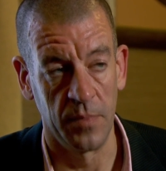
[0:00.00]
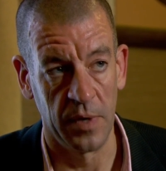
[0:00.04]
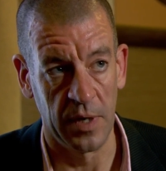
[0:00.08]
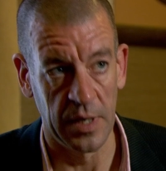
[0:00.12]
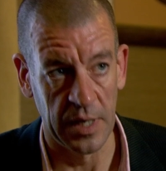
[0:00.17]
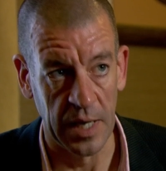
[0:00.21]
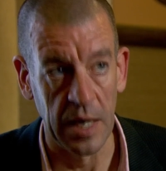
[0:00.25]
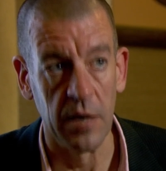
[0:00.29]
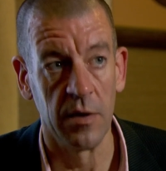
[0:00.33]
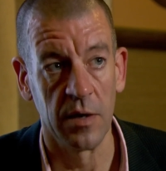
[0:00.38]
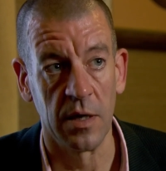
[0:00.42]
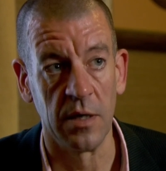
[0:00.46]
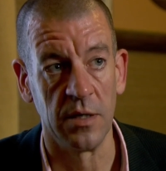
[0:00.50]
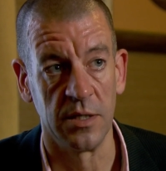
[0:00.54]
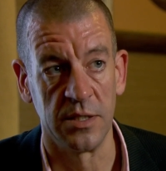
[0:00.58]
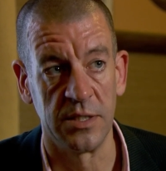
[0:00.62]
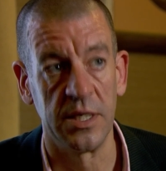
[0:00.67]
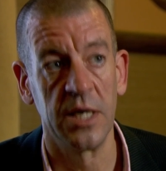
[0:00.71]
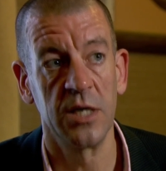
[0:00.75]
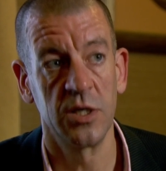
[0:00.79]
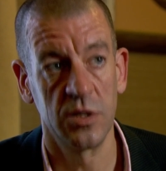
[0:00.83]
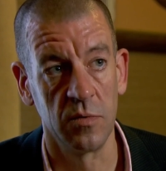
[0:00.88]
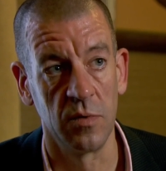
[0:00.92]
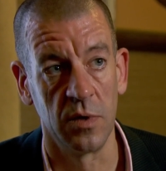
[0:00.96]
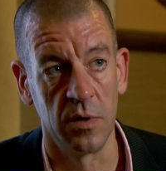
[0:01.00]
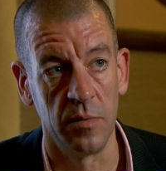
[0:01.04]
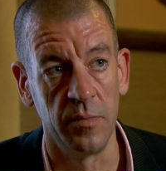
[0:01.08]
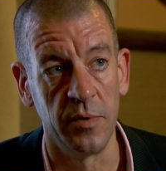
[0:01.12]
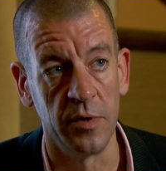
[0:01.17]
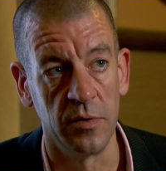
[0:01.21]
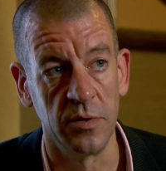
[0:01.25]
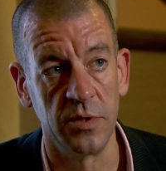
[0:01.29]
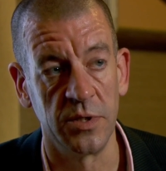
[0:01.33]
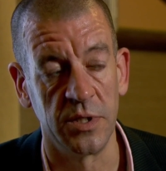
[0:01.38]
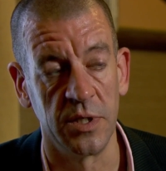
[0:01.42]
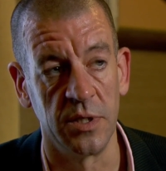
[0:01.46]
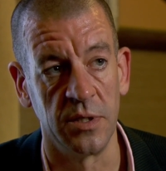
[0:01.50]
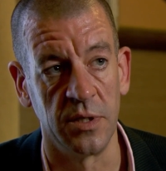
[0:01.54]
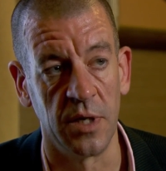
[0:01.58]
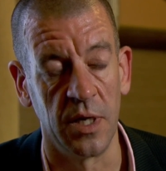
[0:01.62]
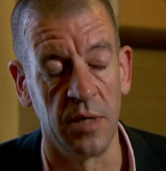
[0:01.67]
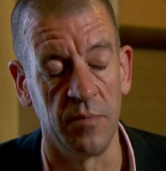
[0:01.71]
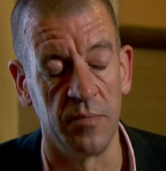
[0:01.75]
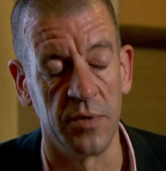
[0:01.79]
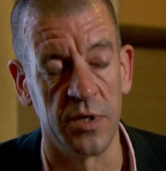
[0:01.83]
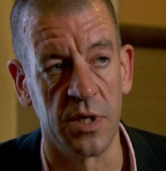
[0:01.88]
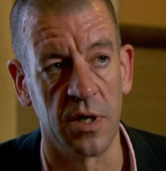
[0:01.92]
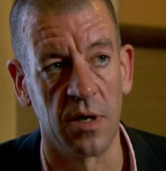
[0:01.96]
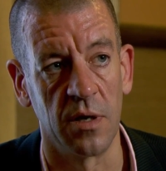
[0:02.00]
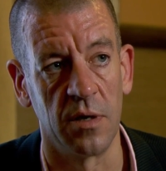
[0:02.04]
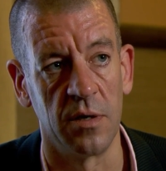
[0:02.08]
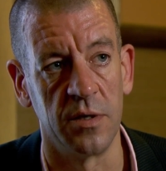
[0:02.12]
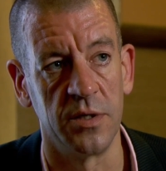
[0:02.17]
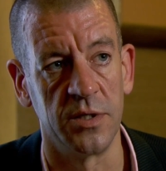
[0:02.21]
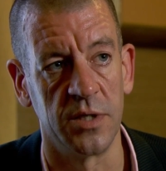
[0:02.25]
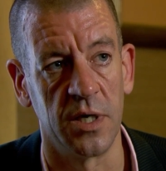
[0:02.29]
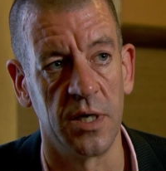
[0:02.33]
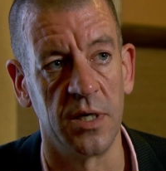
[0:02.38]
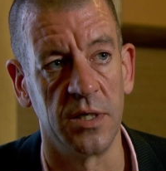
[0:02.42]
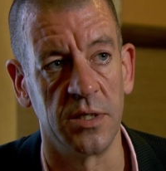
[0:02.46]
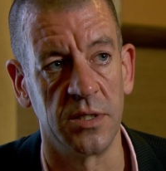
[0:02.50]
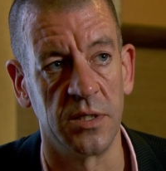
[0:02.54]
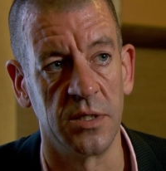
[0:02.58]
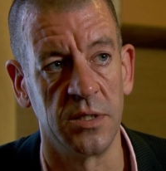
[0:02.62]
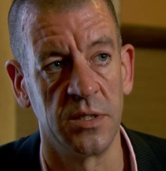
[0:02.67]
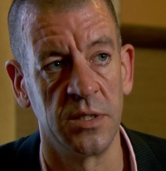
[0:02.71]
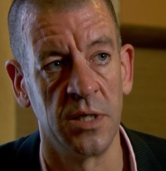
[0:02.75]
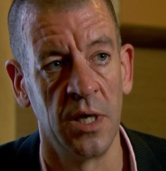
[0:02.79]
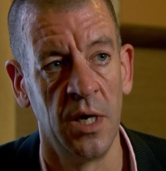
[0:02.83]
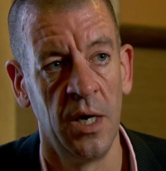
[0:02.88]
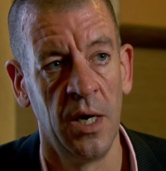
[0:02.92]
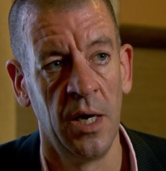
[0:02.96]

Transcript: clerical sexual abuse in particular dioceses.